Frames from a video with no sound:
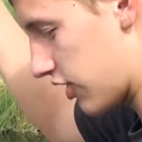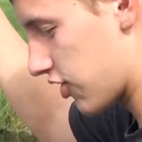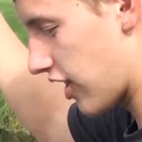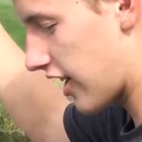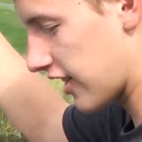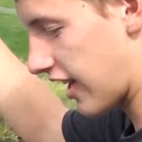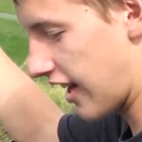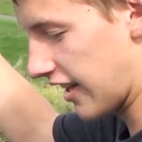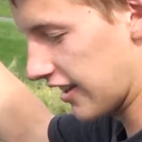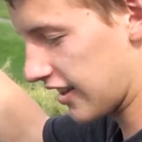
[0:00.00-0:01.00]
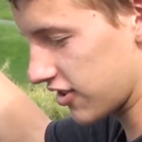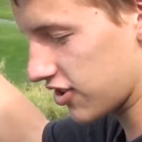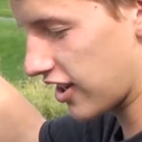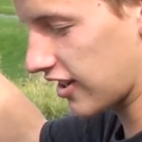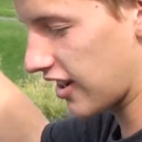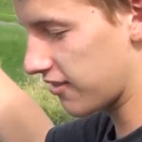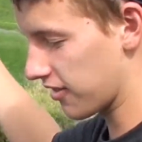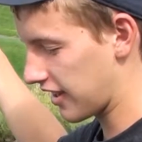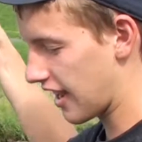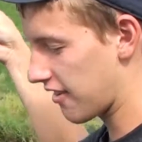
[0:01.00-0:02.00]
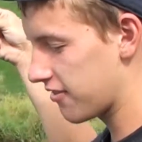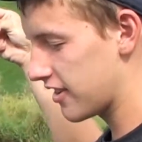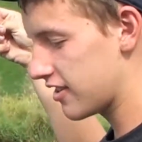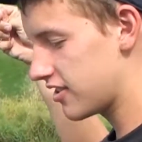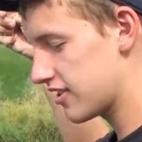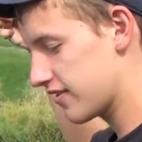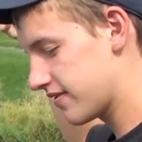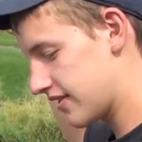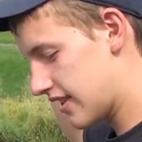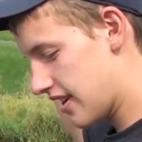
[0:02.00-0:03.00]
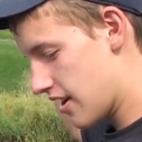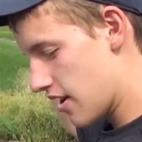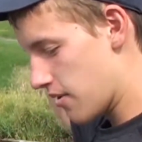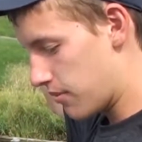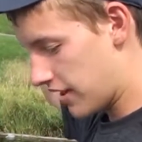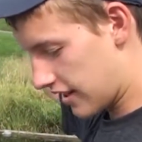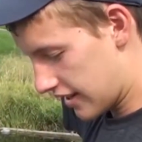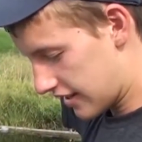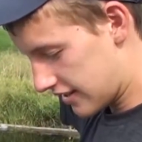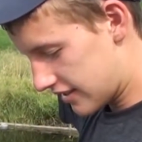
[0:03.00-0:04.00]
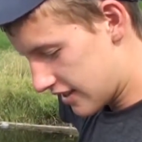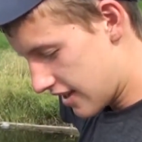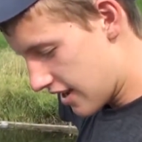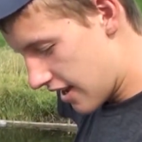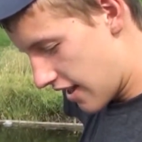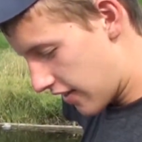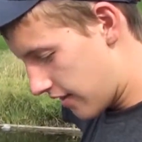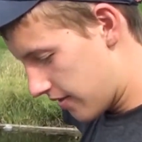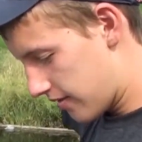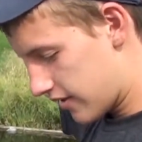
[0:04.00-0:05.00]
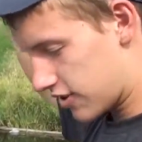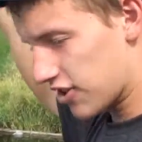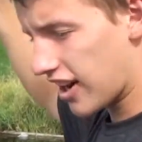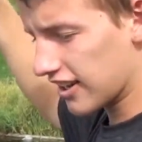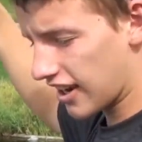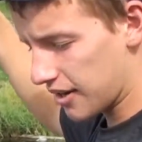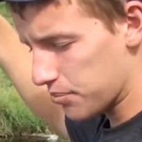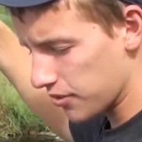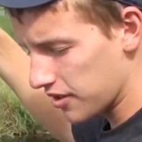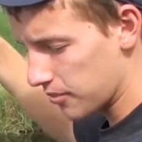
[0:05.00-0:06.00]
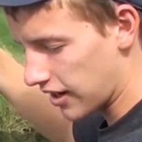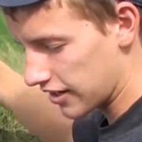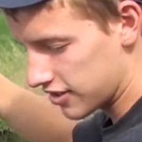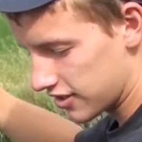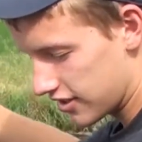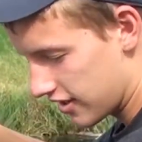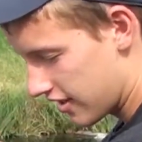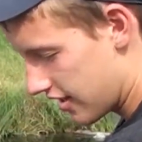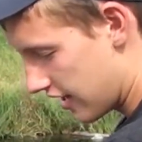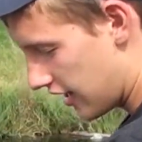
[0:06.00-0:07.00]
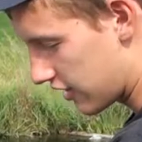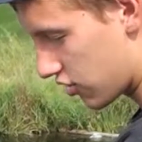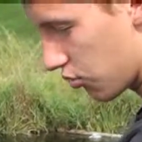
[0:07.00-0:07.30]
trot line, like a trot line for catfish, because a trot line, pretty much, it's a